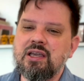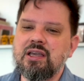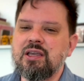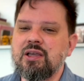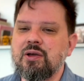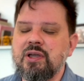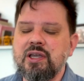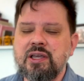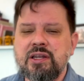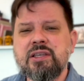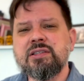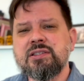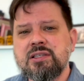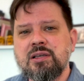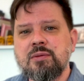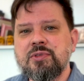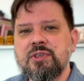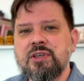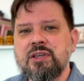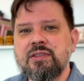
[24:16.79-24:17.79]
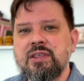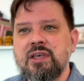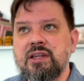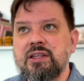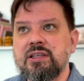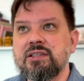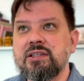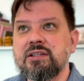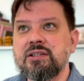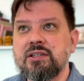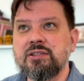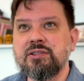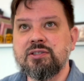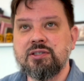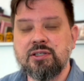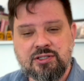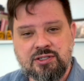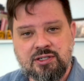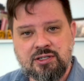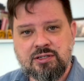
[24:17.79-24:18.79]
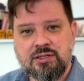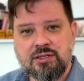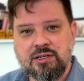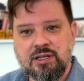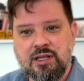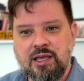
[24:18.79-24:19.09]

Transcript: it is something that is inconsistent